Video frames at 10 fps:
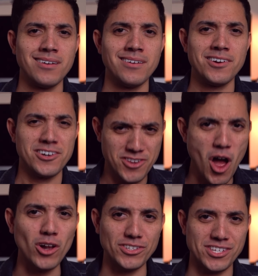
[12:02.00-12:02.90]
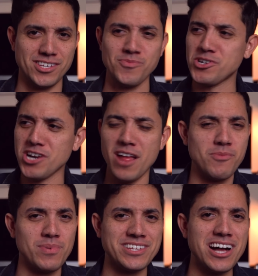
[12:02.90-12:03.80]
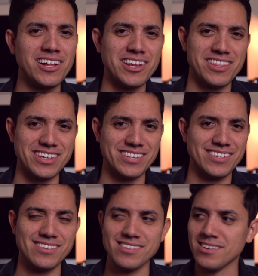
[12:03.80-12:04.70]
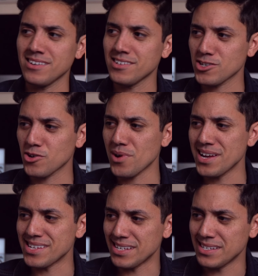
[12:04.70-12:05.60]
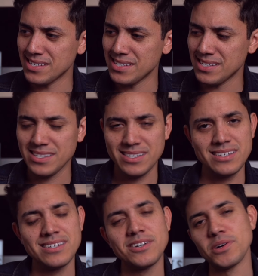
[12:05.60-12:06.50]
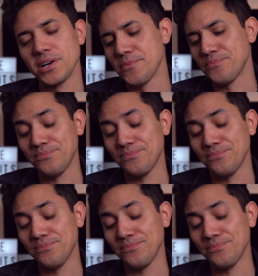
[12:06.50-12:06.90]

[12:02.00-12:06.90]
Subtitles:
You're adults. We should have to be telling you this. It's crazy. Okay.